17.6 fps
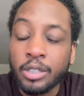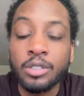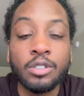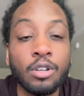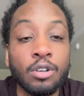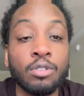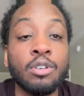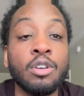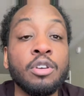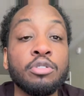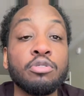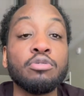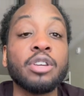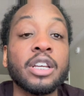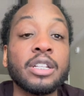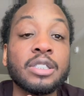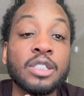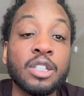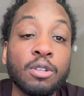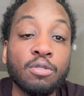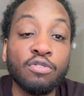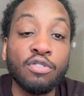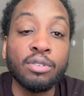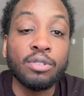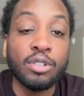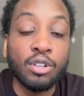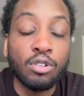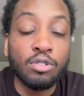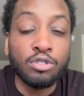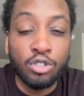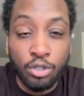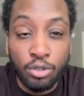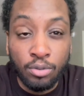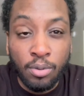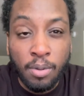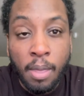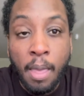So you get tips from the girl too.